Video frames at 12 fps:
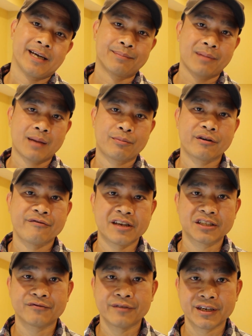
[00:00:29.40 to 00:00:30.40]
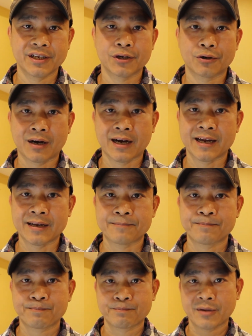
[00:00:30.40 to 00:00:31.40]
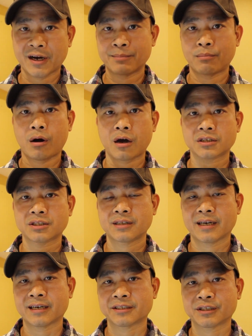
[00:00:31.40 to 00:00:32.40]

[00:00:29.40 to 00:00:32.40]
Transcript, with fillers: In my previous video, I unboxed a